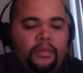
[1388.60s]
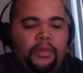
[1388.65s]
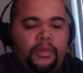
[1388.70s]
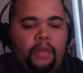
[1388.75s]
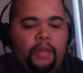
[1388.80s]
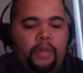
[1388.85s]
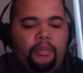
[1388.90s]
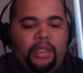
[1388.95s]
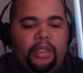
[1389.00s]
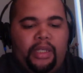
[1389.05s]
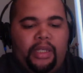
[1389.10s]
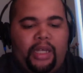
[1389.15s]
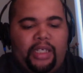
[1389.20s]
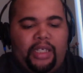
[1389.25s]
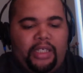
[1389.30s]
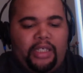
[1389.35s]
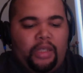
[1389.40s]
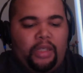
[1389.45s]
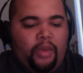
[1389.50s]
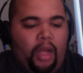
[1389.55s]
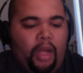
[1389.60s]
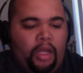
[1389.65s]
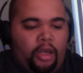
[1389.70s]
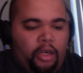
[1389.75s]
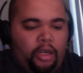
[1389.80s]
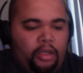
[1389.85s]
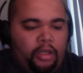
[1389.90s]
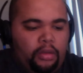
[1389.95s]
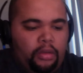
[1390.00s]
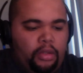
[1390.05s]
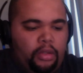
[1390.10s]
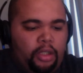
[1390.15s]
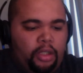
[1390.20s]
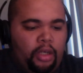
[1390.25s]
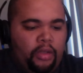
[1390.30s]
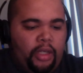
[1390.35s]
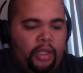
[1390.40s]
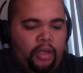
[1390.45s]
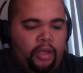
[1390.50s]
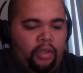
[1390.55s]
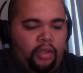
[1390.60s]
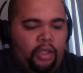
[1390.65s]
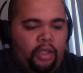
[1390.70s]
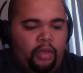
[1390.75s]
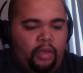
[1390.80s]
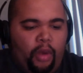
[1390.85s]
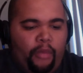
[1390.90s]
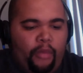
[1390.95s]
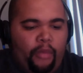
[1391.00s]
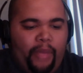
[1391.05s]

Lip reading: but they got to test the wild card. They're only 1